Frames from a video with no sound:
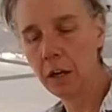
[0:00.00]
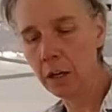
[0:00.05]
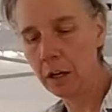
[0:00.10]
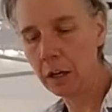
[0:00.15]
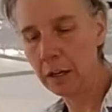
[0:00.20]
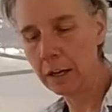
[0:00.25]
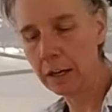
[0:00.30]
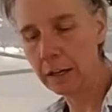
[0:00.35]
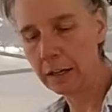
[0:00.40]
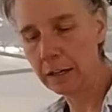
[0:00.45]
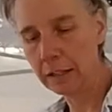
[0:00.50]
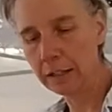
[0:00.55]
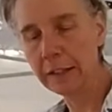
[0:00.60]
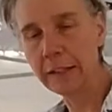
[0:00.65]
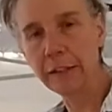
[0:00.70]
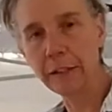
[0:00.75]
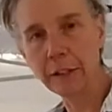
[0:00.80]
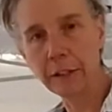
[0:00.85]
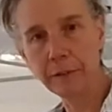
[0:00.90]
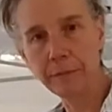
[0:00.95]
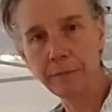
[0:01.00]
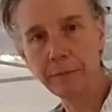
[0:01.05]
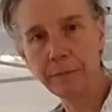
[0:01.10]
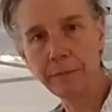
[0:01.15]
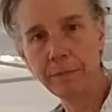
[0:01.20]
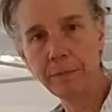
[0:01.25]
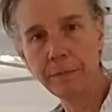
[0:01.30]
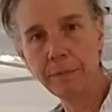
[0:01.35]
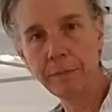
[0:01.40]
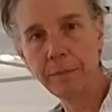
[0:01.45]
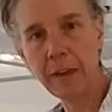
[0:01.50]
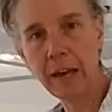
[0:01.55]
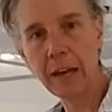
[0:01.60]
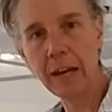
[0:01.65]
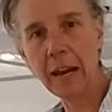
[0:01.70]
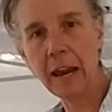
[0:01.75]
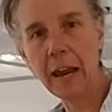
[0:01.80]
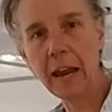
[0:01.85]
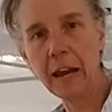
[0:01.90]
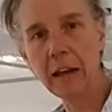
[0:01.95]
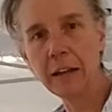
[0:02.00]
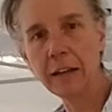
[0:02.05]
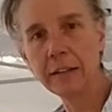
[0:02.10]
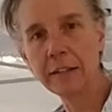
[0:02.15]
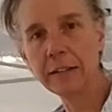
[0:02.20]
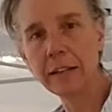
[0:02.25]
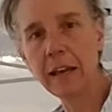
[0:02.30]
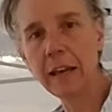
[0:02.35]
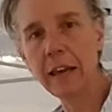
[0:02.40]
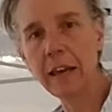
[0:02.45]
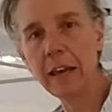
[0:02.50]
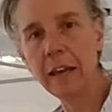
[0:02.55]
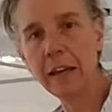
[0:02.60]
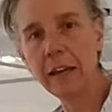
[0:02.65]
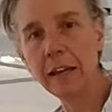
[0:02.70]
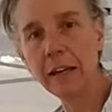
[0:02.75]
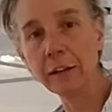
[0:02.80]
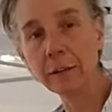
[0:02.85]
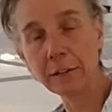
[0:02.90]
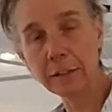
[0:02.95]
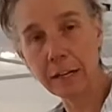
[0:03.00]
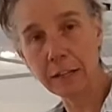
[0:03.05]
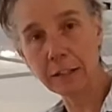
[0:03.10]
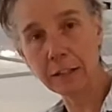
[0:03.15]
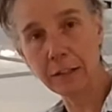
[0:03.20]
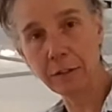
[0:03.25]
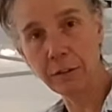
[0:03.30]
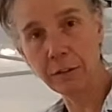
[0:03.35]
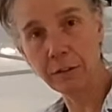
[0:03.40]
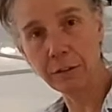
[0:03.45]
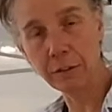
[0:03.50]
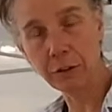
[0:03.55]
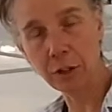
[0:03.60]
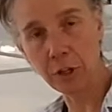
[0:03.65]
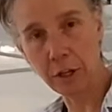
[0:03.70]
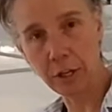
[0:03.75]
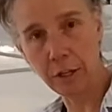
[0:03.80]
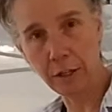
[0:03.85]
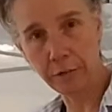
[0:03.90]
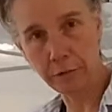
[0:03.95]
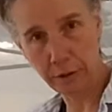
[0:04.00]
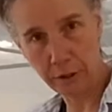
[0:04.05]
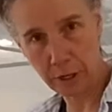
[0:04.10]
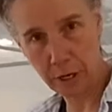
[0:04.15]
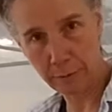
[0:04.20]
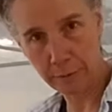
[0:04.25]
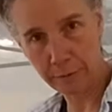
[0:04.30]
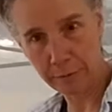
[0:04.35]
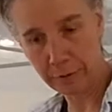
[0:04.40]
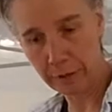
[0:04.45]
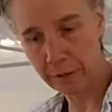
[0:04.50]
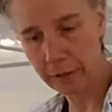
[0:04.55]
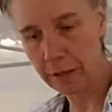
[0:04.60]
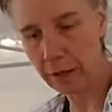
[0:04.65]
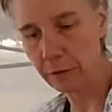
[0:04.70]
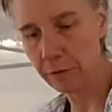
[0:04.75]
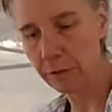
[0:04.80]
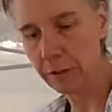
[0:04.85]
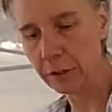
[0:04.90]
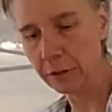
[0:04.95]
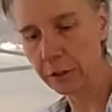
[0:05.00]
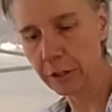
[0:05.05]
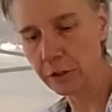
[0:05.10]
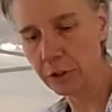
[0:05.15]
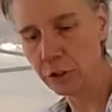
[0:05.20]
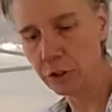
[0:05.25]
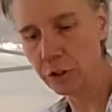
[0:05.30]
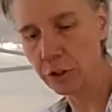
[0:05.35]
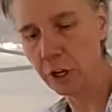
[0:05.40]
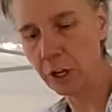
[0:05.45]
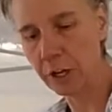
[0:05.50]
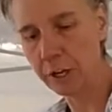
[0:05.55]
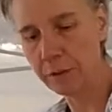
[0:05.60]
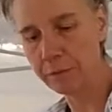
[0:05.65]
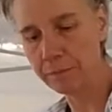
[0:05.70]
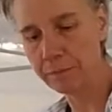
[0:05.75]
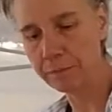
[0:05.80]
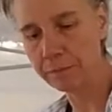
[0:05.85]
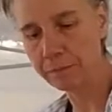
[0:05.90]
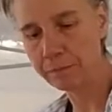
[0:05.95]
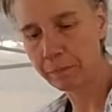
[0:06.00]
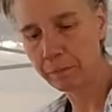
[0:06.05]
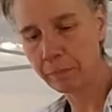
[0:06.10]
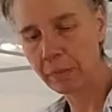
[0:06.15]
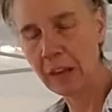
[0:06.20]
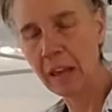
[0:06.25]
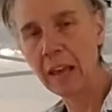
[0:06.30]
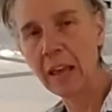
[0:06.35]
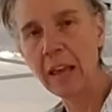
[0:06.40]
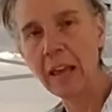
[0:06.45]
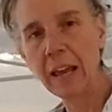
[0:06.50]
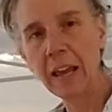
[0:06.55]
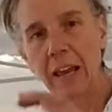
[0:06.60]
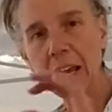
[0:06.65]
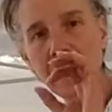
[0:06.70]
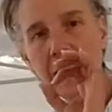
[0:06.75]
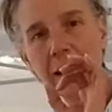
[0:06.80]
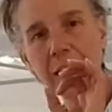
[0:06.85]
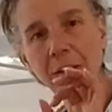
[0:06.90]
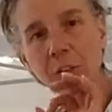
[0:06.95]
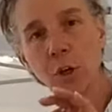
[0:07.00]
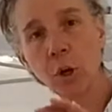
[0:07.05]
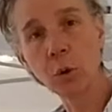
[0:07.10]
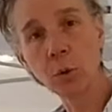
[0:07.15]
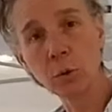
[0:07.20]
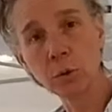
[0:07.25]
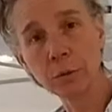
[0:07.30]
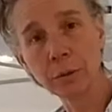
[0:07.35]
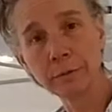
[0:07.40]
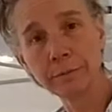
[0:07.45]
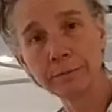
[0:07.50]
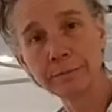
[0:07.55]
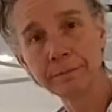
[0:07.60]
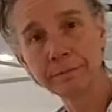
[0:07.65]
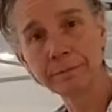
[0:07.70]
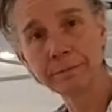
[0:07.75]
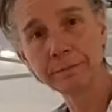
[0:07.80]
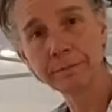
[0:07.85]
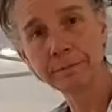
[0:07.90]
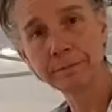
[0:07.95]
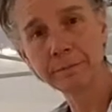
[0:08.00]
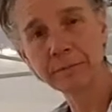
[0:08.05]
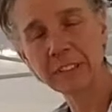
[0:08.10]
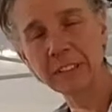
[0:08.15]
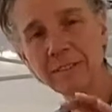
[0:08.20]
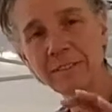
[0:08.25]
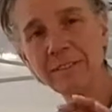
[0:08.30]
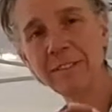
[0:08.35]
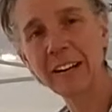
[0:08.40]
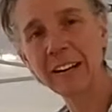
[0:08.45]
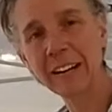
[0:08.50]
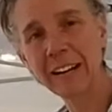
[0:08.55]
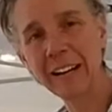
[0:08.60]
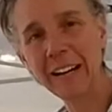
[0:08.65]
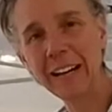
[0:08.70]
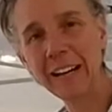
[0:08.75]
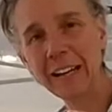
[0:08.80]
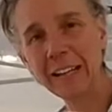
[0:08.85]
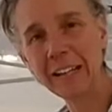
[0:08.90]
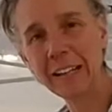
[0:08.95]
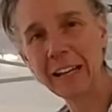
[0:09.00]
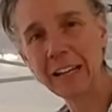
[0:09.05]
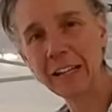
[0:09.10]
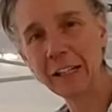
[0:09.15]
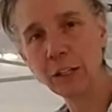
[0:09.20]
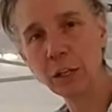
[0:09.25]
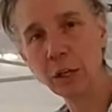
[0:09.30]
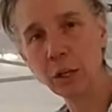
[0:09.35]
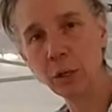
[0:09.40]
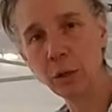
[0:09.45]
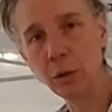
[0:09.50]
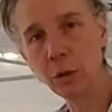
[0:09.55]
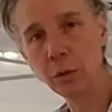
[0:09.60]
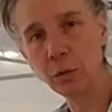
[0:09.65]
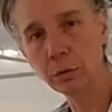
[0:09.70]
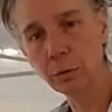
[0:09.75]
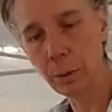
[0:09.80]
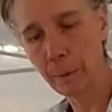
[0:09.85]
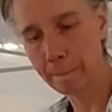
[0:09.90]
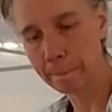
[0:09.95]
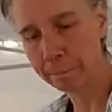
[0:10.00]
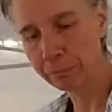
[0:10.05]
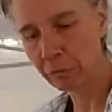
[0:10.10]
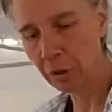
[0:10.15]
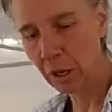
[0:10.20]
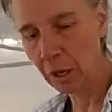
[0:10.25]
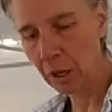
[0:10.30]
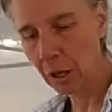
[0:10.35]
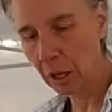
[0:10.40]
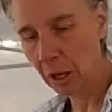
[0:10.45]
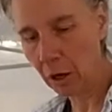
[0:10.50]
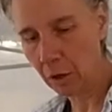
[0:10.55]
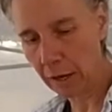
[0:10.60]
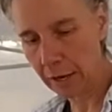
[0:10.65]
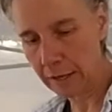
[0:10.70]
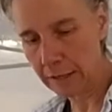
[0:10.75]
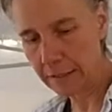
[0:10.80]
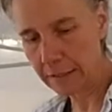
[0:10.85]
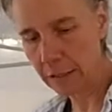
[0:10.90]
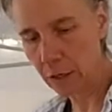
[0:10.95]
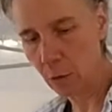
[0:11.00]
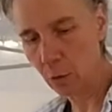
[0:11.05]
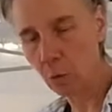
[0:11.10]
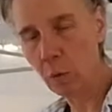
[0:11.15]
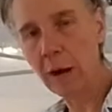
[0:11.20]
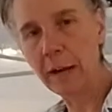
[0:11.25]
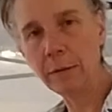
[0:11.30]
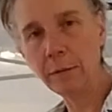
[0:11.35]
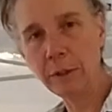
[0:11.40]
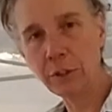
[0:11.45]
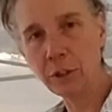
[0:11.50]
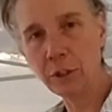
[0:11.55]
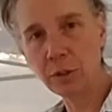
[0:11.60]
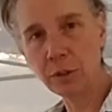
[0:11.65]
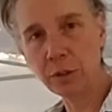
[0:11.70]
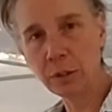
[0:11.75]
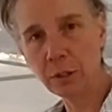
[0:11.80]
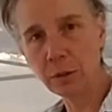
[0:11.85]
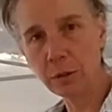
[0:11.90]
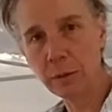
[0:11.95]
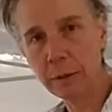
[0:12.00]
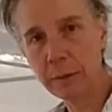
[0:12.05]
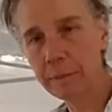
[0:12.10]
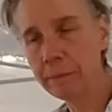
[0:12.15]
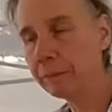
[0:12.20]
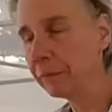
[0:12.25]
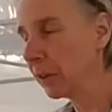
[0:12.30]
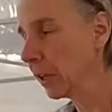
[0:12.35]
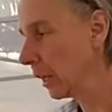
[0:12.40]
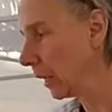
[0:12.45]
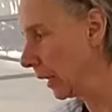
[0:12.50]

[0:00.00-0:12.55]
glitter that has a iridescent shine over the top of it. Now the iridescent shine is gold. It's a very light gold. Okay, so why'd we choose this one?